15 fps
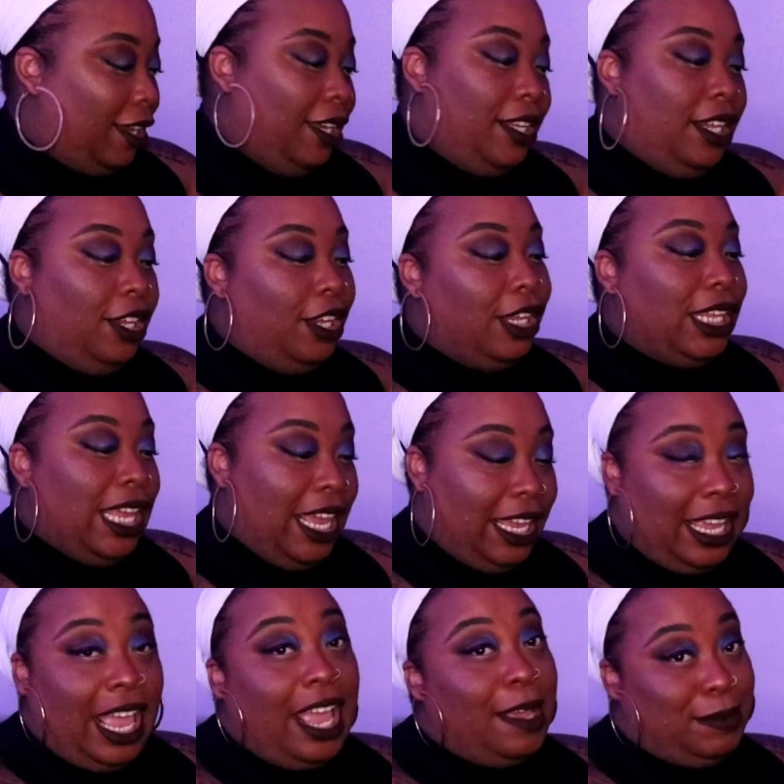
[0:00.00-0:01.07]

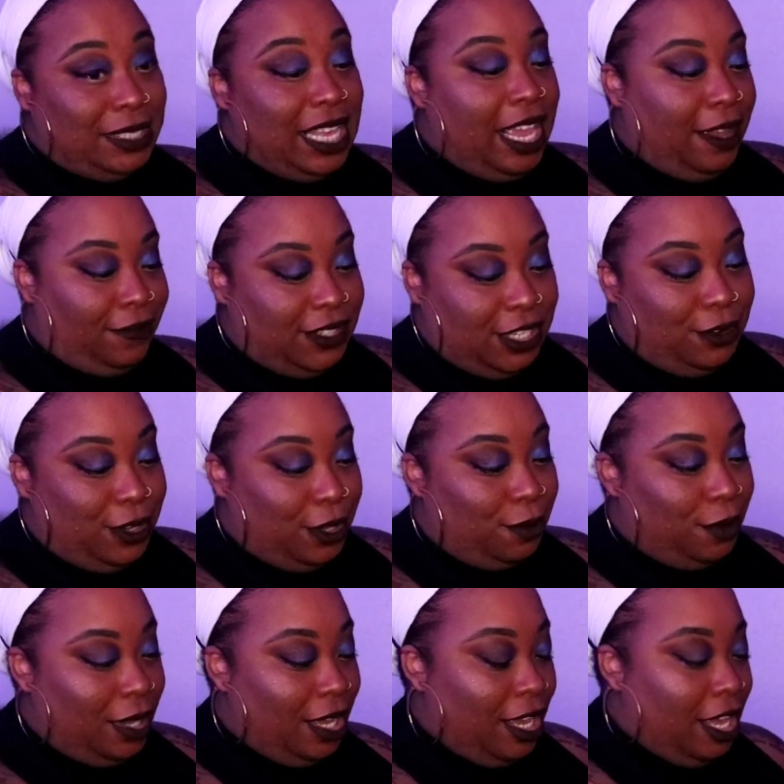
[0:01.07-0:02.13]
It came safe to you.